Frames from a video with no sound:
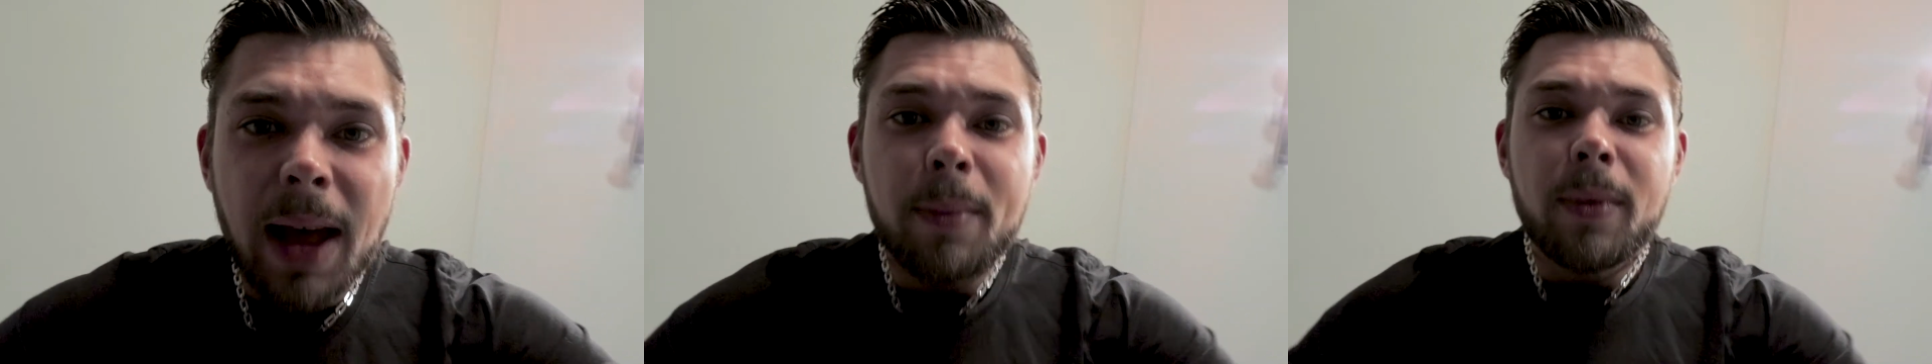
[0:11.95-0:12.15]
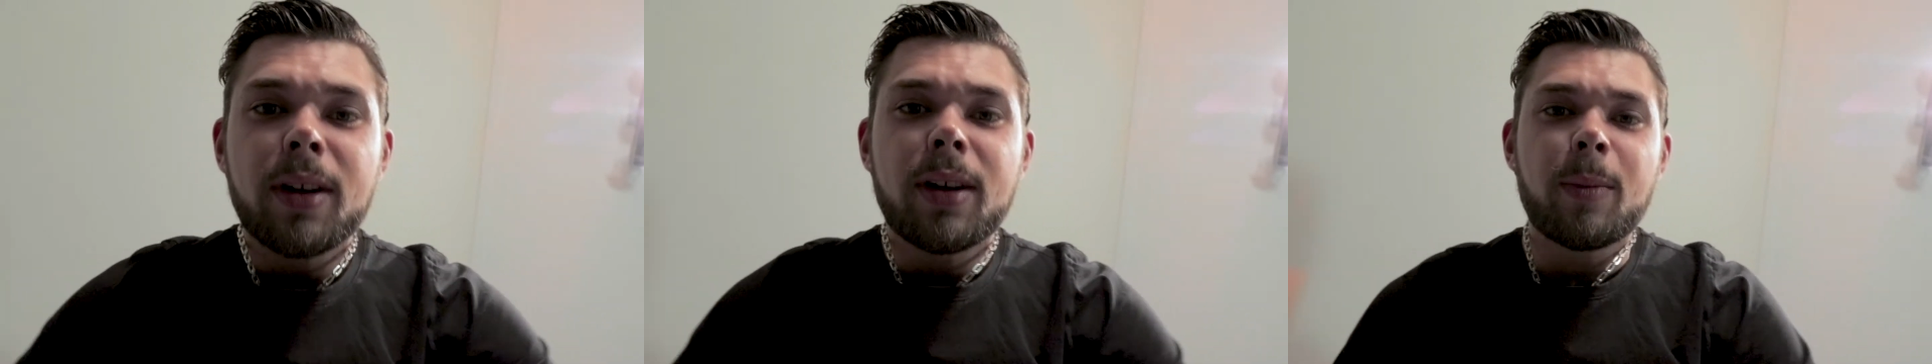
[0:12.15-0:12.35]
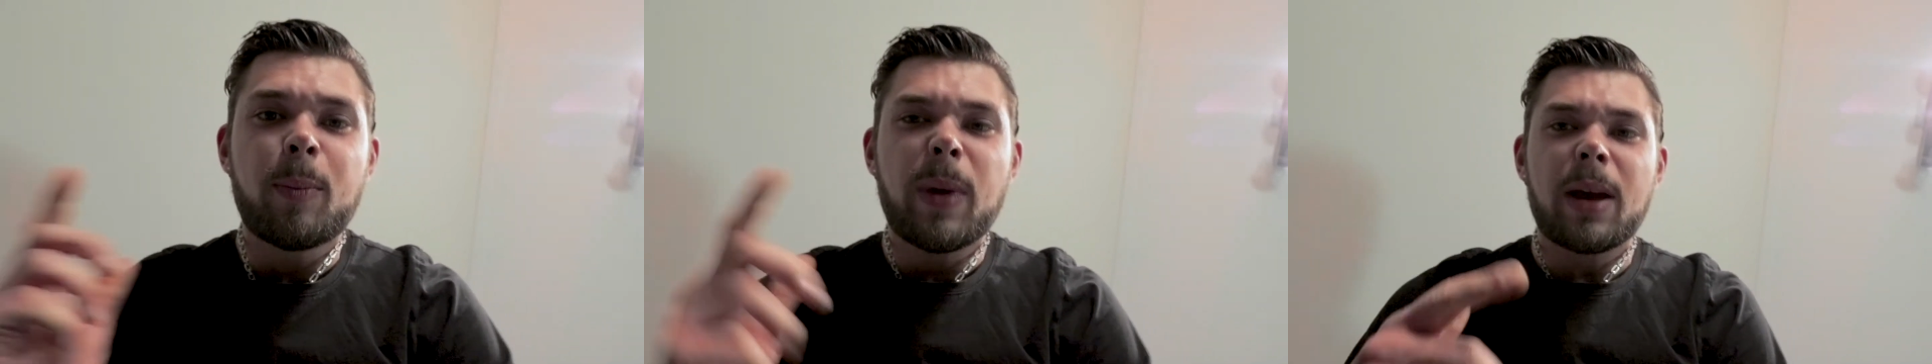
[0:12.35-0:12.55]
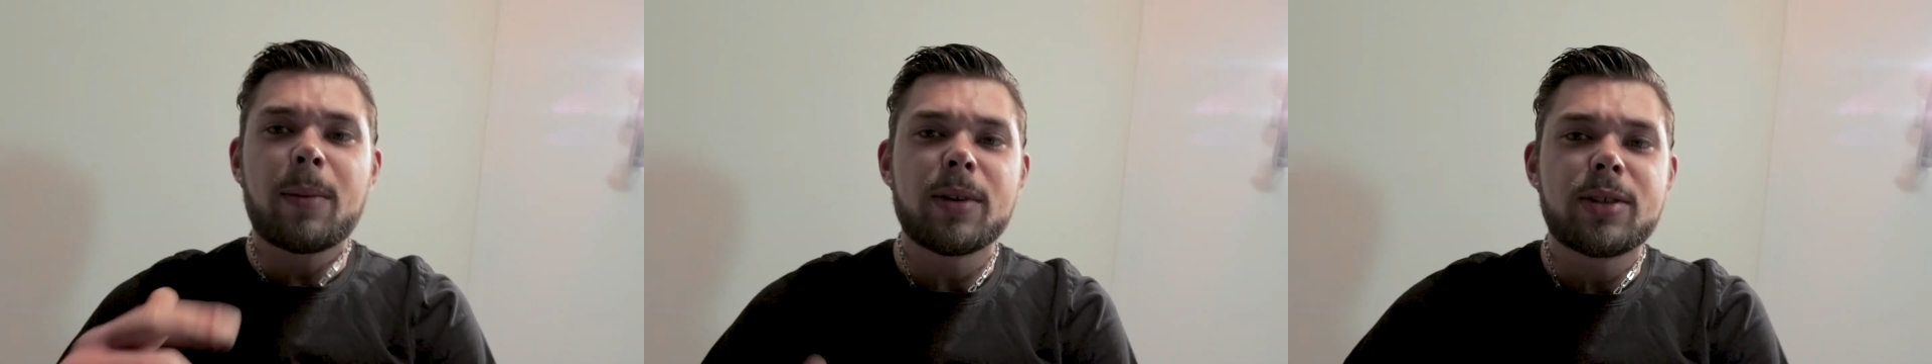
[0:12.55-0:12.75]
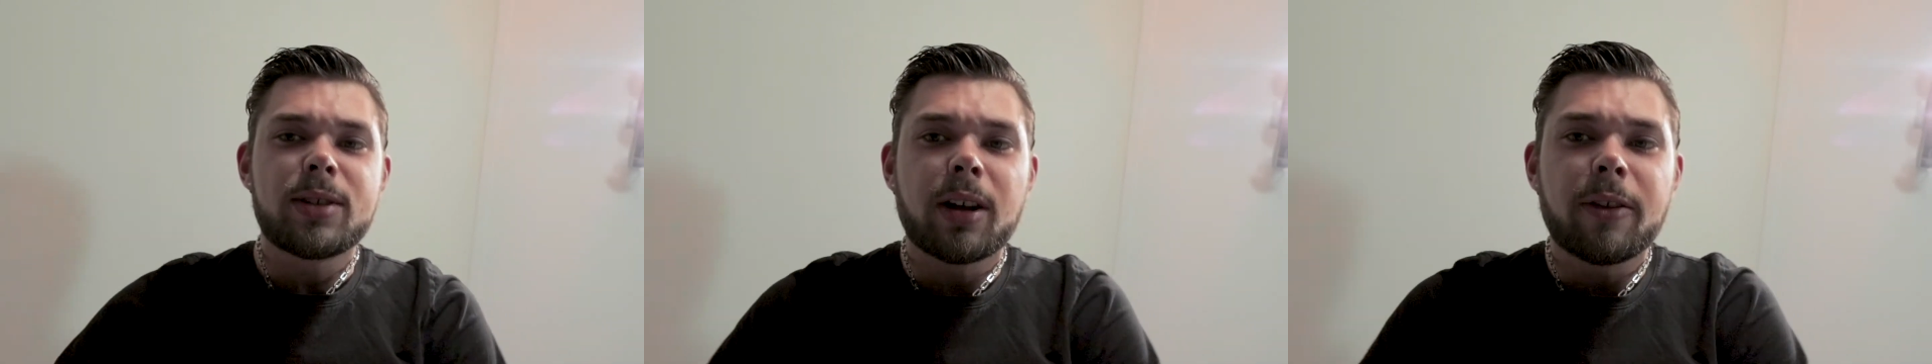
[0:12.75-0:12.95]
I'm gonna pack
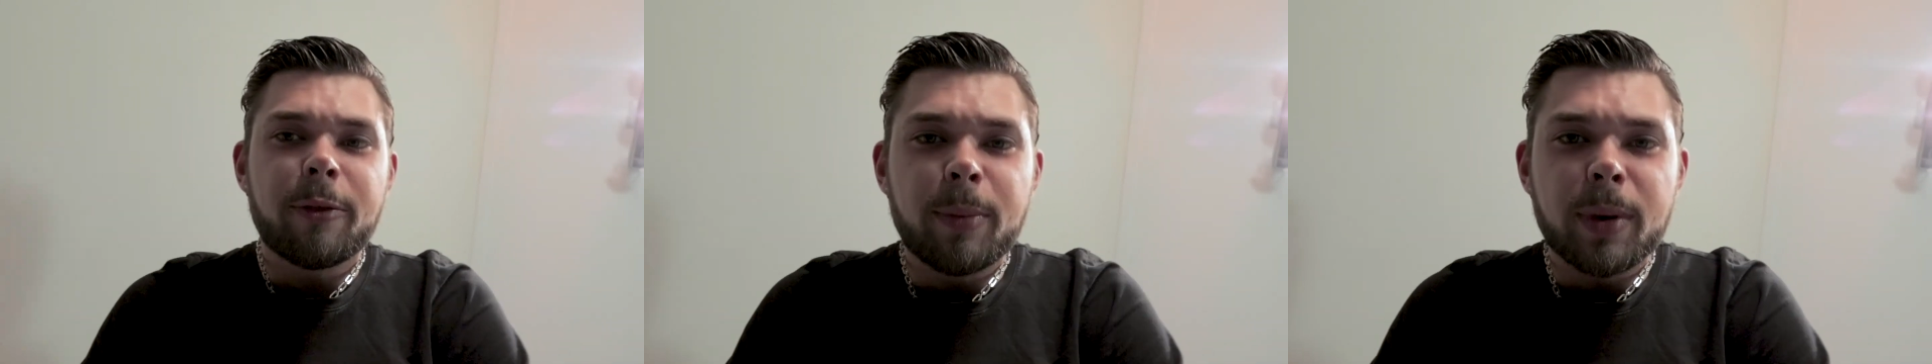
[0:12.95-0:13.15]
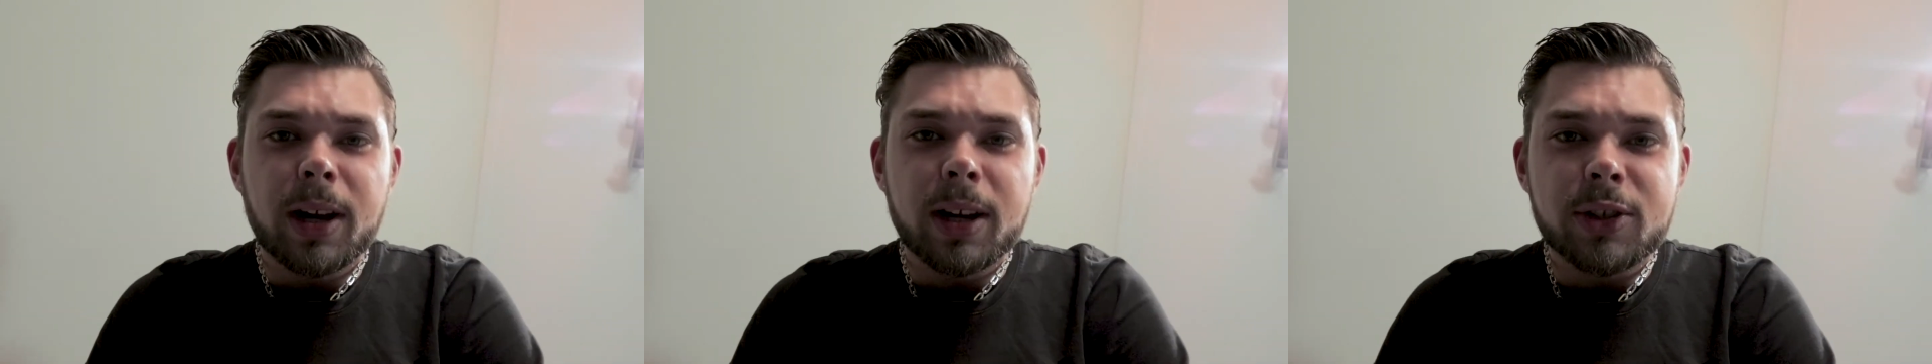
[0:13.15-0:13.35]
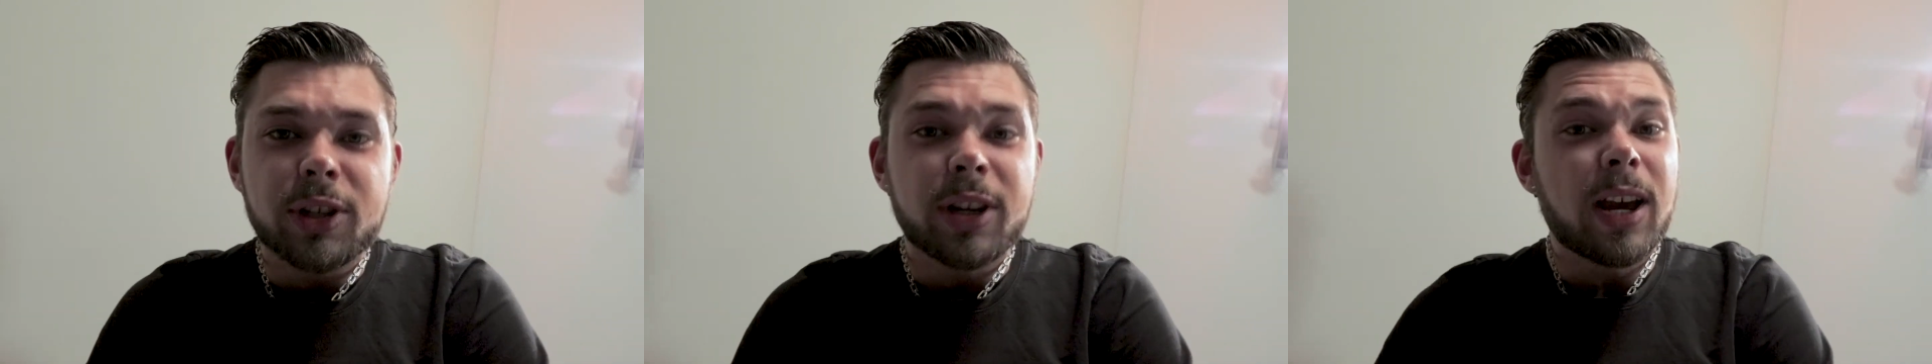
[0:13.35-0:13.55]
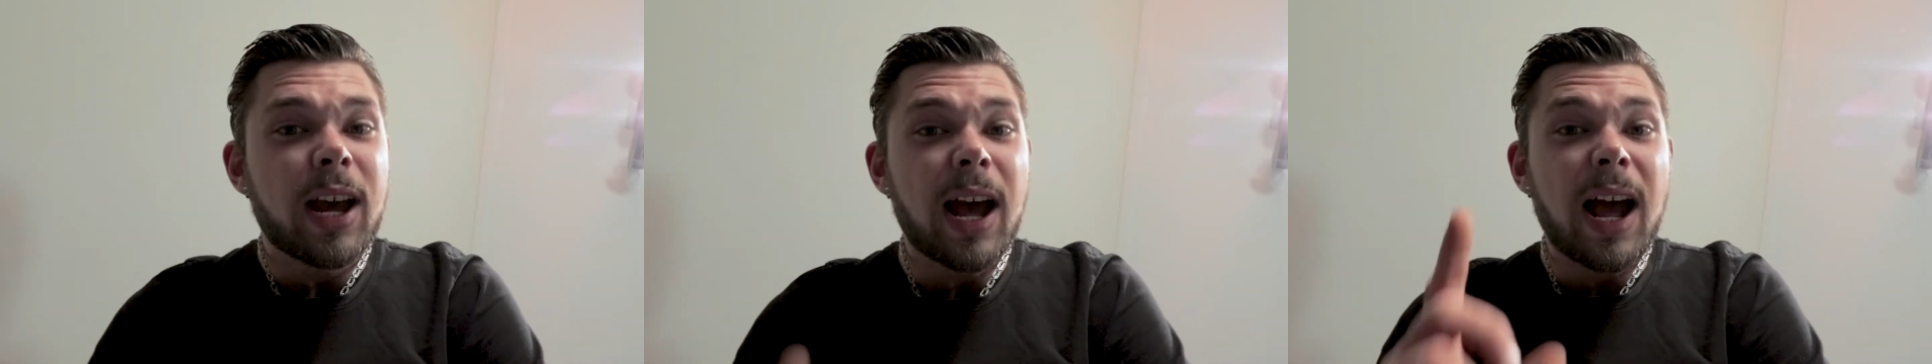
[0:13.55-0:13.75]
my stuff because